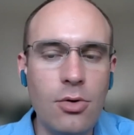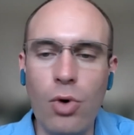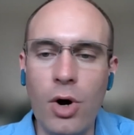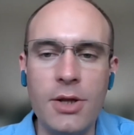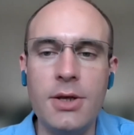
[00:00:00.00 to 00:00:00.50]

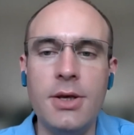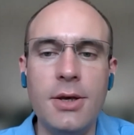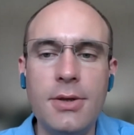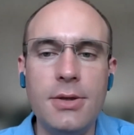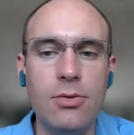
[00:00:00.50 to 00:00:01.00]
One
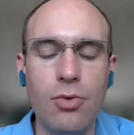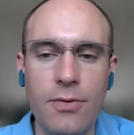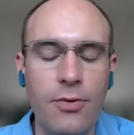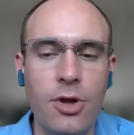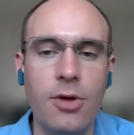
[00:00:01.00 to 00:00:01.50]
easy
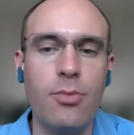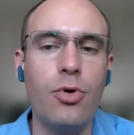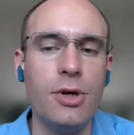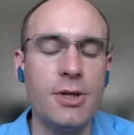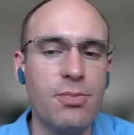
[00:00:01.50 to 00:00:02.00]
one, for
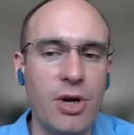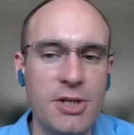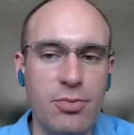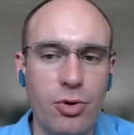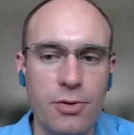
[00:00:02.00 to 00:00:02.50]
example, is
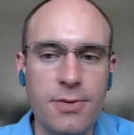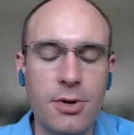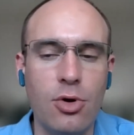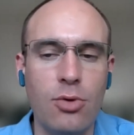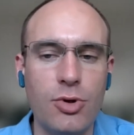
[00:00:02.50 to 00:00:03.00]
passports.
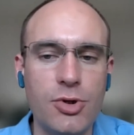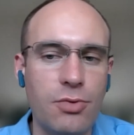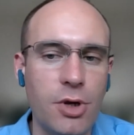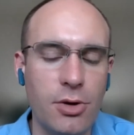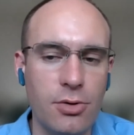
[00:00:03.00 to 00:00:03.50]
In almost
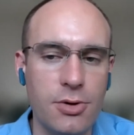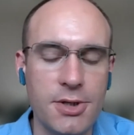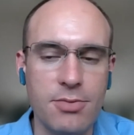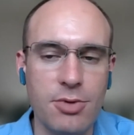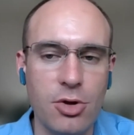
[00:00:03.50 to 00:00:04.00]
3 years,
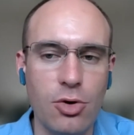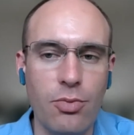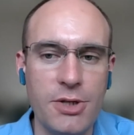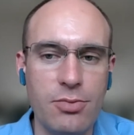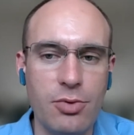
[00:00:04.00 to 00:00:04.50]
there's been no
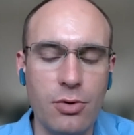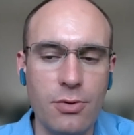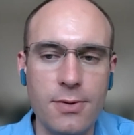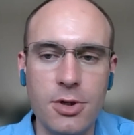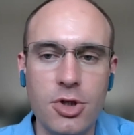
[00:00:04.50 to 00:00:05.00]

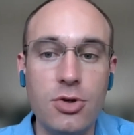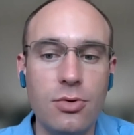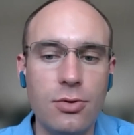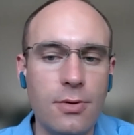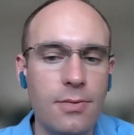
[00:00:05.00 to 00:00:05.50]
passport
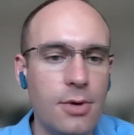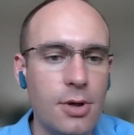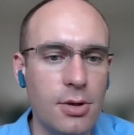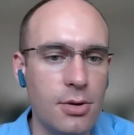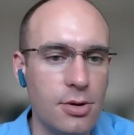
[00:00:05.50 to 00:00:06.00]
issued
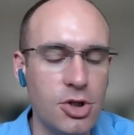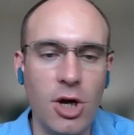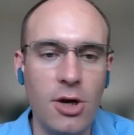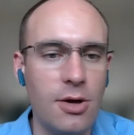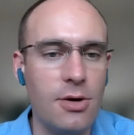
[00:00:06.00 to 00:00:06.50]
in
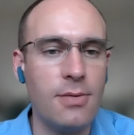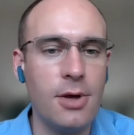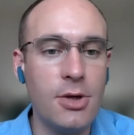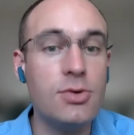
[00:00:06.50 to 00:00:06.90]
China.